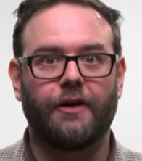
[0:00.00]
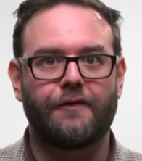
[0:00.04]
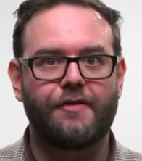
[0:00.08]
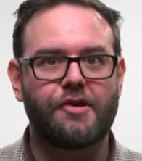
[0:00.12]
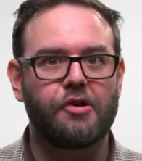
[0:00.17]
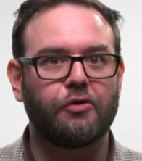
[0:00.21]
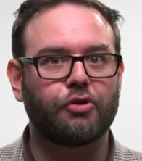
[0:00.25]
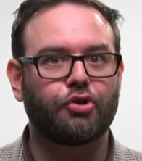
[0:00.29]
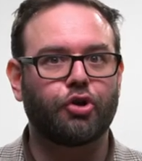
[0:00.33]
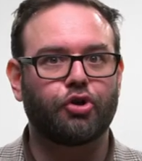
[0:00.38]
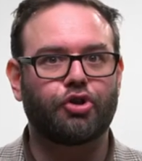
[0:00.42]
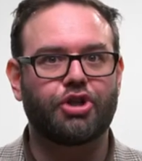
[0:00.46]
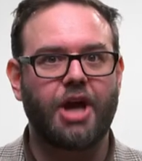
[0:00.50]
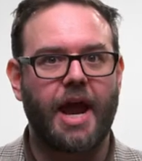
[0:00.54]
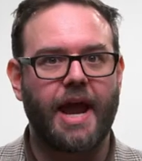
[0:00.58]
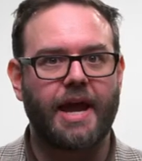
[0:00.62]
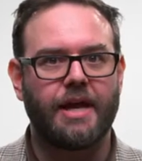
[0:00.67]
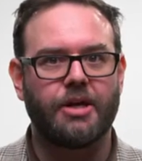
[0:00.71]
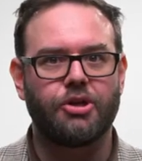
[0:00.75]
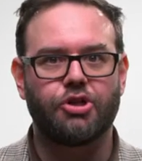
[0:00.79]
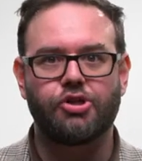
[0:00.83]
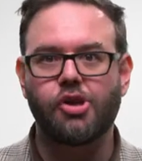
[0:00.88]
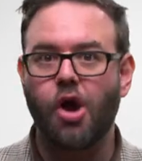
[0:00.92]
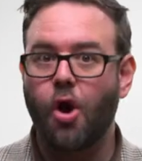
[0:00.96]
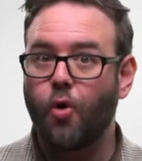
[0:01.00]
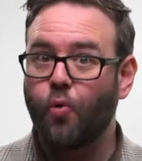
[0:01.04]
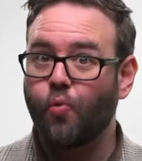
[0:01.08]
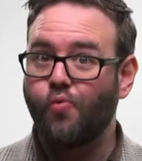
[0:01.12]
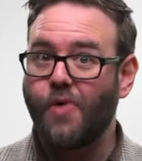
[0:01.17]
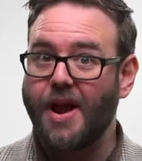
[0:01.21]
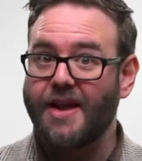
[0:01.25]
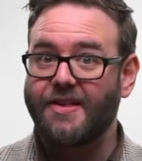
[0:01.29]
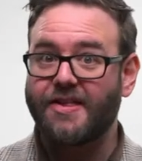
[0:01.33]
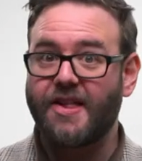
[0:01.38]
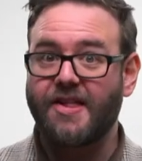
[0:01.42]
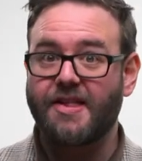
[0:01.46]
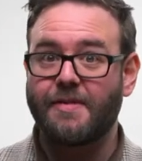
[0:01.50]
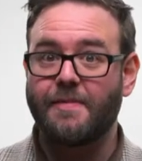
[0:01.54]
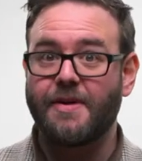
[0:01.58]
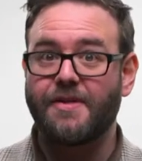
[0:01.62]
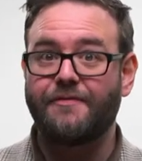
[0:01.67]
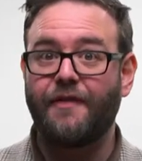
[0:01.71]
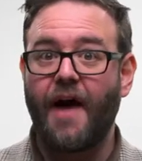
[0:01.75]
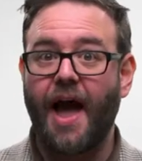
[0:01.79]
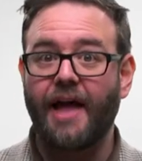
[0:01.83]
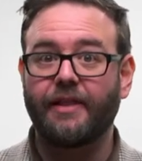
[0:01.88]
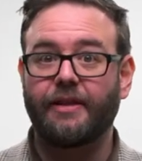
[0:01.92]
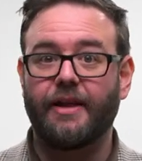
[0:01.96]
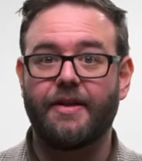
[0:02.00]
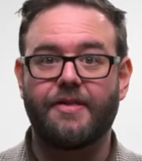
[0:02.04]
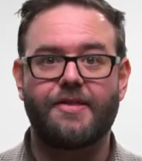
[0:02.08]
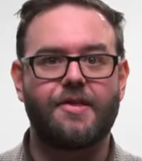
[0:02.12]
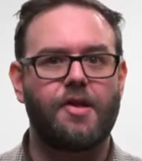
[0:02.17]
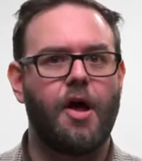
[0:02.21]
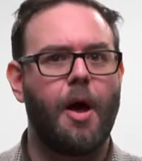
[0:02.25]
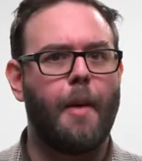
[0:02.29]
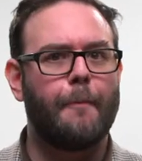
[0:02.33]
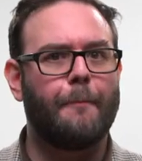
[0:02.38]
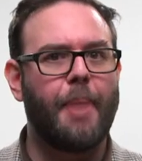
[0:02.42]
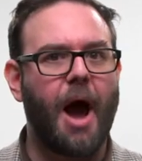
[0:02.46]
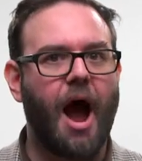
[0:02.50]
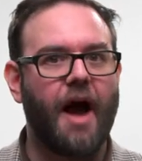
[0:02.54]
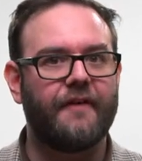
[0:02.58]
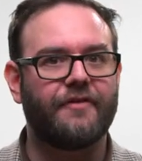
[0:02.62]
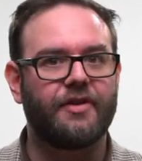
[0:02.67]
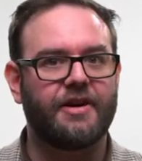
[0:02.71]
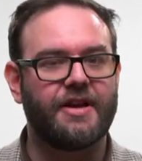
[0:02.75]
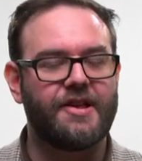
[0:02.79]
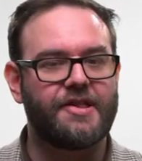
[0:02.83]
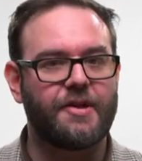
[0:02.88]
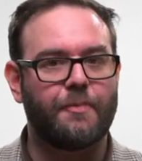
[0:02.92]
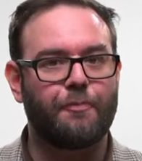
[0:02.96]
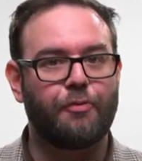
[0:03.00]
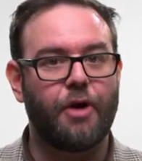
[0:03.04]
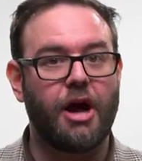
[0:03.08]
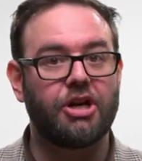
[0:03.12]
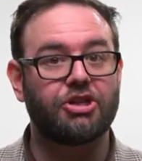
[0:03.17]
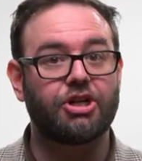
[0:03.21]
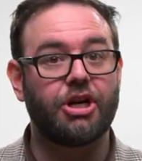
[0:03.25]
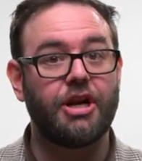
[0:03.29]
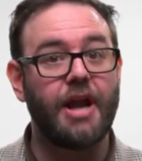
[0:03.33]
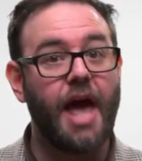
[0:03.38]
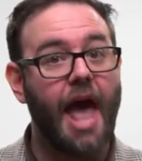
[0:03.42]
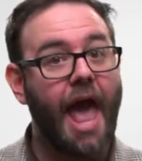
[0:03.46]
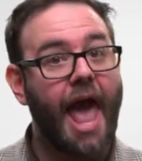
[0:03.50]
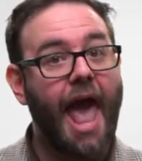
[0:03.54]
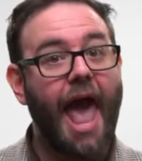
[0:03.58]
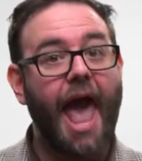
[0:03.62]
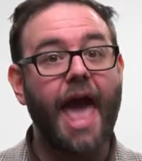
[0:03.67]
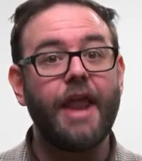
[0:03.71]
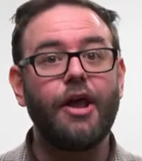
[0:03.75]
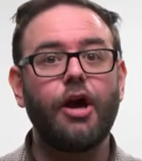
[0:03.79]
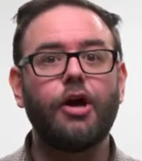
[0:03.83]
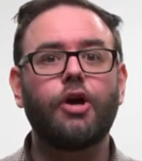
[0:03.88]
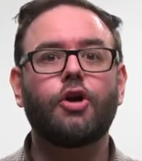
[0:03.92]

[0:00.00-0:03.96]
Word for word: of social change, racism is violence, poverty is oppression, and a